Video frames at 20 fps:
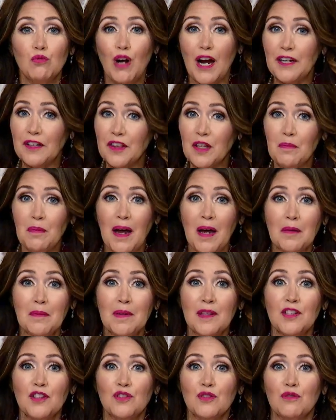right on the
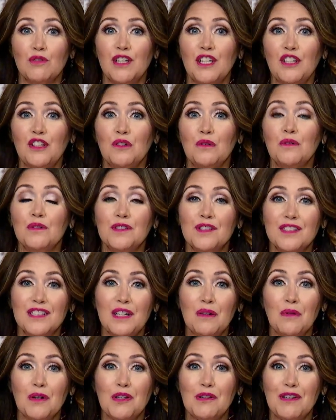bottom of the screen, you will
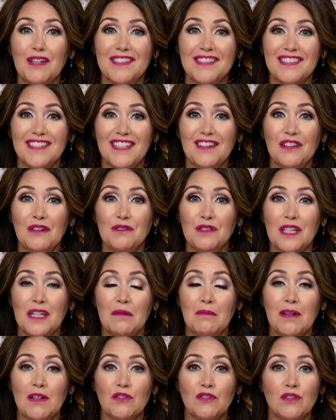see where you can send those
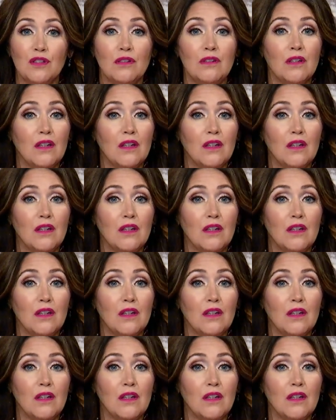emails to.